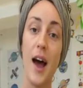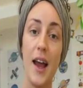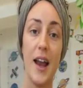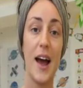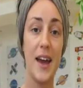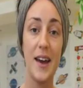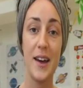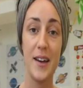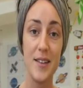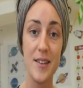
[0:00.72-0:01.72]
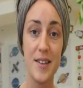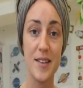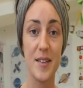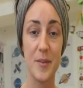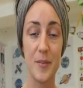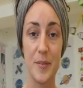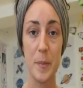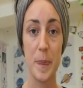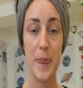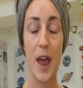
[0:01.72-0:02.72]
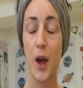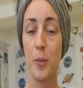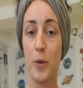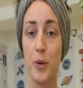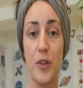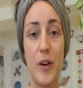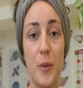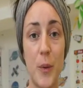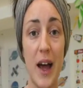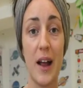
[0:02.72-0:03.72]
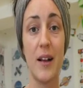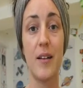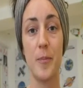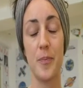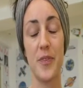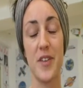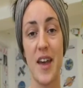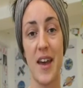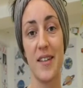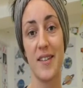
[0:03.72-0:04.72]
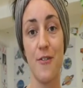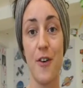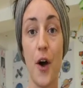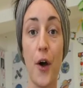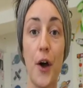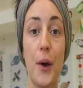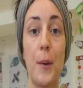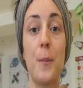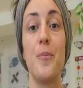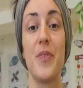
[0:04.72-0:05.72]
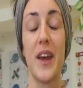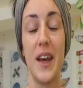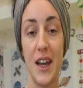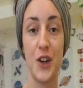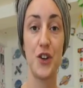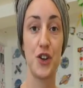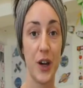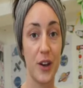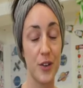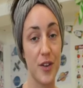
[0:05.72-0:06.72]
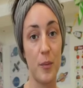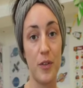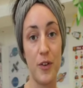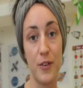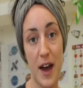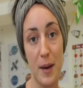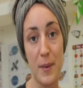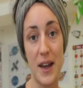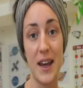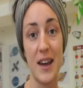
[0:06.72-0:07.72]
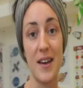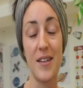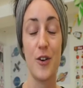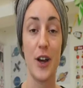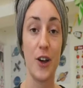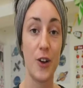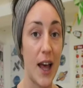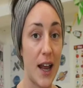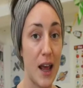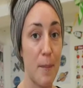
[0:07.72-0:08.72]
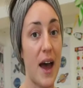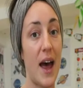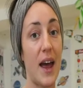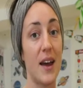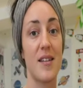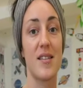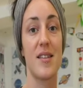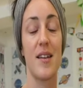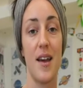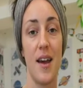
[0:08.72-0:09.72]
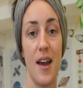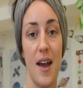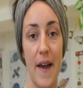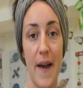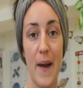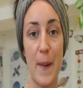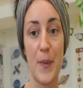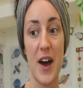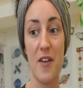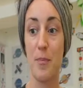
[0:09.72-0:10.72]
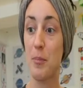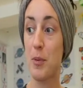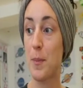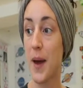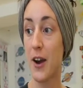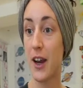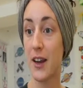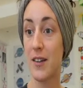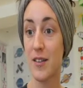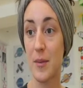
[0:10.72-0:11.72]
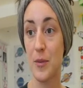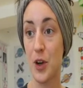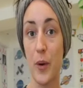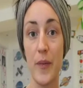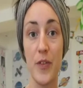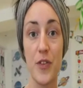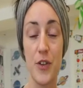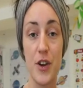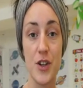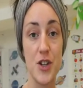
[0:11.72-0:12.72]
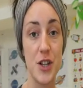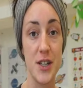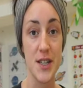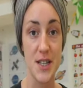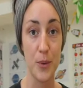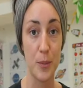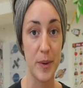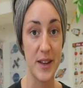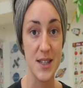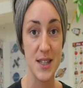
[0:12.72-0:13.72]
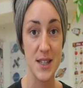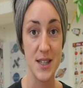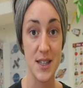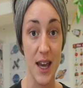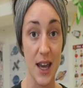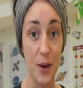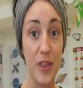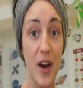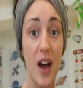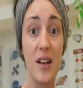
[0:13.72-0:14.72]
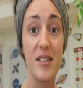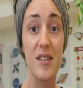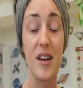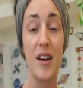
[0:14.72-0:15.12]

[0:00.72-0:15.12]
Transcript: Hi Lions! I hope you're all doing well, and staying safe at home, and enjoying your time with your families, doing your learning packs. I've been preparing some new ones for those students that will be staying with us.